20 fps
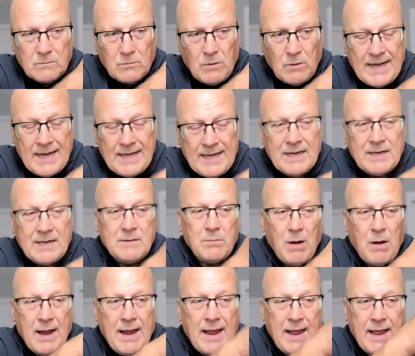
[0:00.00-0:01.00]
writing
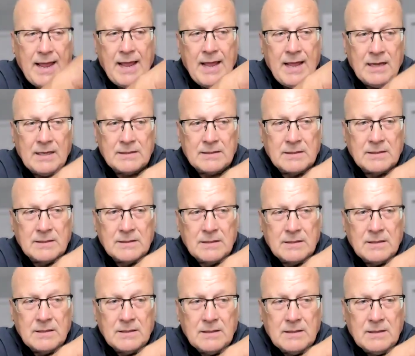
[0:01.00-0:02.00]
by hand
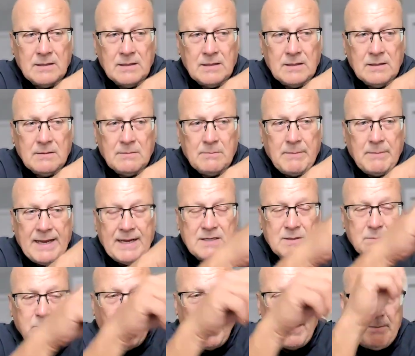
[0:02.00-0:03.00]

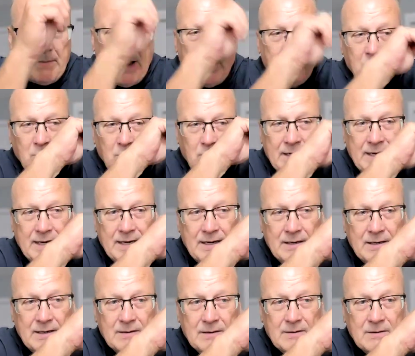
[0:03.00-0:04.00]
makes my
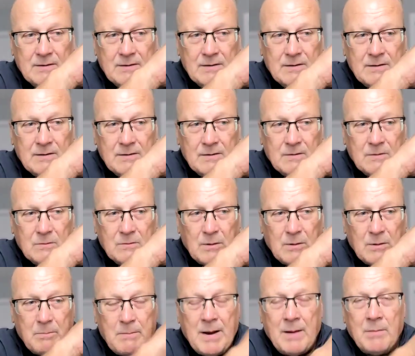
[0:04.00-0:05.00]
memory
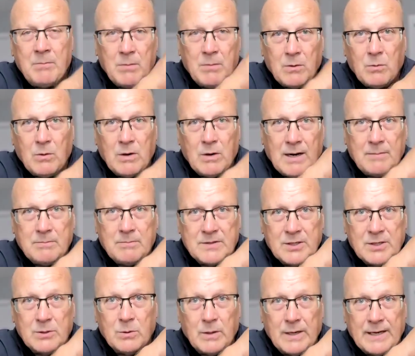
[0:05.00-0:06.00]
remember what I'm
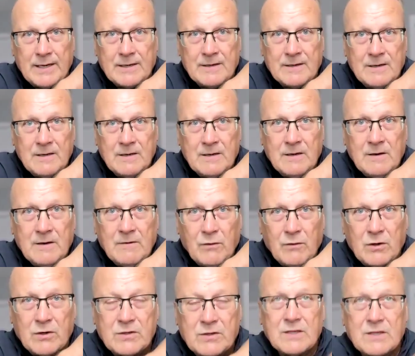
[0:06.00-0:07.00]
doing
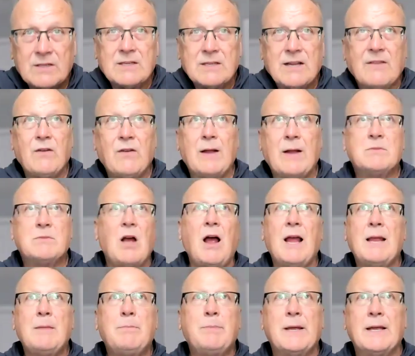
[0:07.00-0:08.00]
versus if I'm
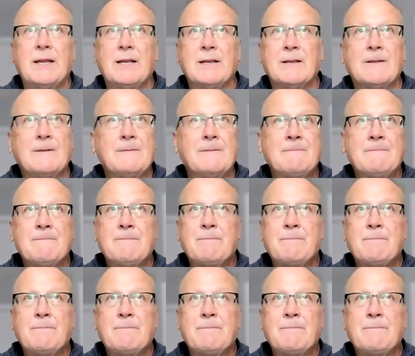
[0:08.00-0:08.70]
typing,